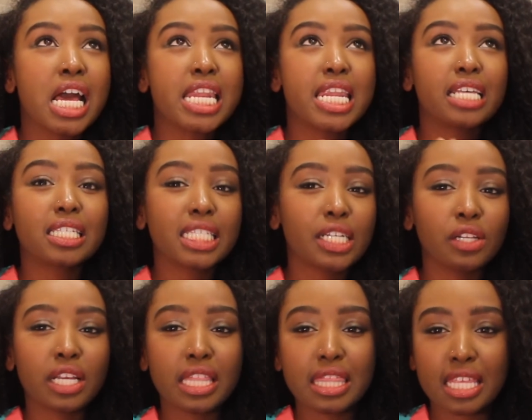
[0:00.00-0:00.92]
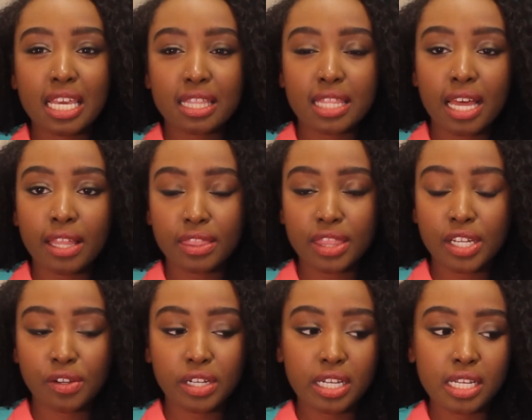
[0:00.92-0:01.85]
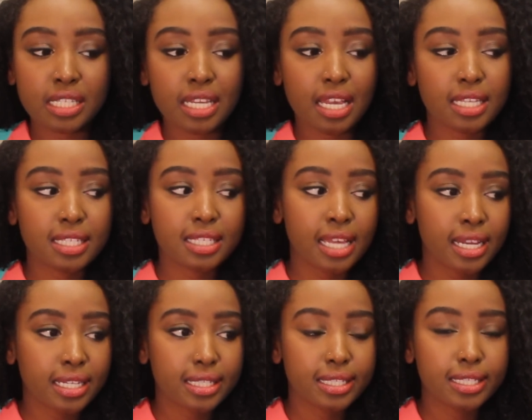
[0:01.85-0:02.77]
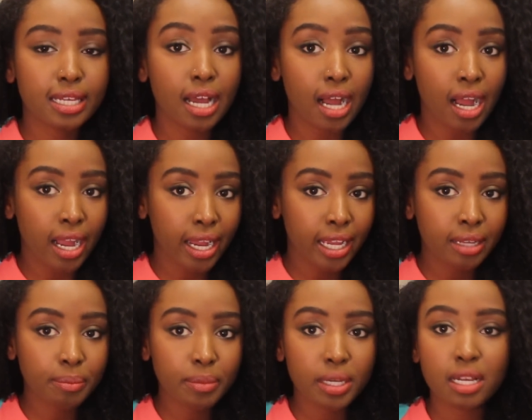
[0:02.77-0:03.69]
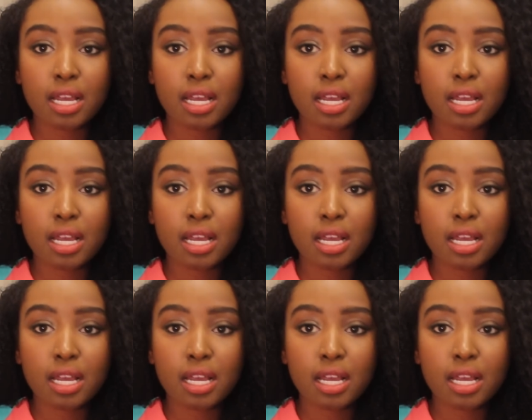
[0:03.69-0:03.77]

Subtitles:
necessarily think that there is a set time.